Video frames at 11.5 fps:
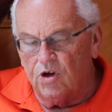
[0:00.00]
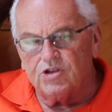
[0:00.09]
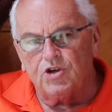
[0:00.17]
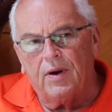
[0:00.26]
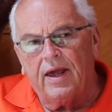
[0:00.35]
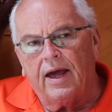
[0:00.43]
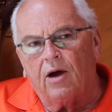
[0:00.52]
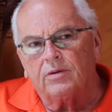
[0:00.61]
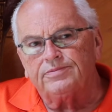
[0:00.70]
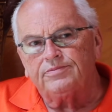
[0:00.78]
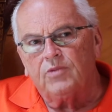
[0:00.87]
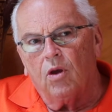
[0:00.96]
So anyhow,
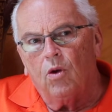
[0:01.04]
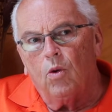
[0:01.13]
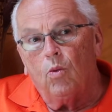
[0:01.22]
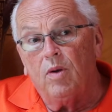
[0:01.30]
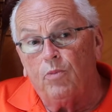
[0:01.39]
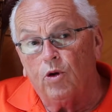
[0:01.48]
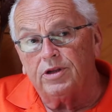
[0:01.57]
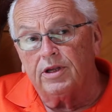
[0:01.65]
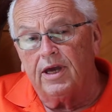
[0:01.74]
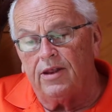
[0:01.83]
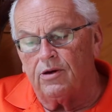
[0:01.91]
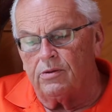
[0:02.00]
we put
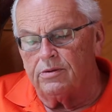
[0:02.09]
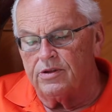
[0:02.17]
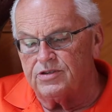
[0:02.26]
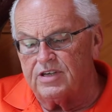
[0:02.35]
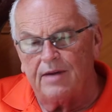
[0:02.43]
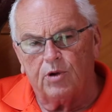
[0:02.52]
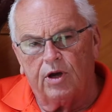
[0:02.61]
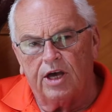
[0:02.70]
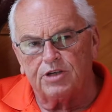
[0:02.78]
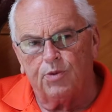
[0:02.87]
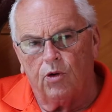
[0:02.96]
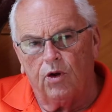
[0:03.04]
together the
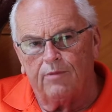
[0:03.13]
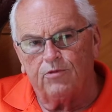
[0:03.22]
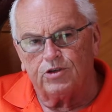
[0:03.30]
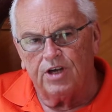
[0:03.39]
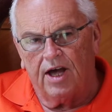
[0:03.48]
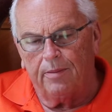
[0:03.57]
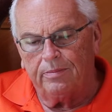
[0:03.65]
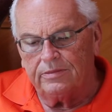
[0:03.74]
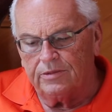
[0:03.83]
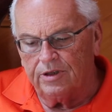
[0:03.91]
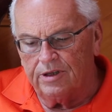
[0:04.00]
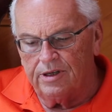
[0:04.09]
simulcast program for Tom,
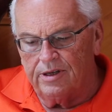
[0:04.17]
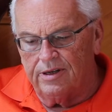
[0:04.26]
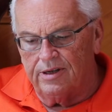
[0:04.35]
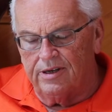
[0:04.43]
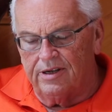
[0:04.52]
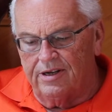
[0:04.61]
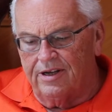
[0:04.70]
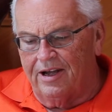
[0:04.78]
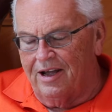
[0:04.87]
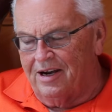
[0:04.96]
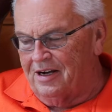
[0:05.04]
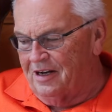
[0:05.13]

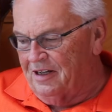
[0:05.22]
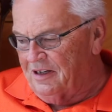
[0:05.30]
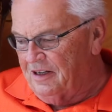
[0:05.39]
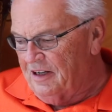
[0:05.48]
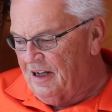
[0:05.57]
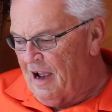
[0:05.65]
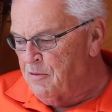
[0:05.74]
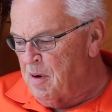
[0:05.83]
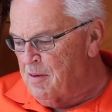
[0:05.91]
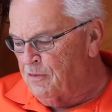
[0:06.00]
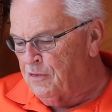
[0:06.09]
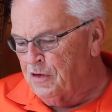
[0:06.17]
and I
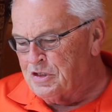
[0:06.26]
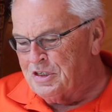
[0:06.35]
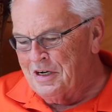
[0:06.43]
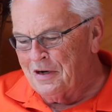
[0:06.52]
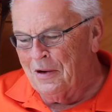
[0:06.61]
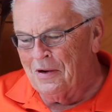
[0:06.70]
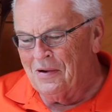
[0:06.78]
remember first year,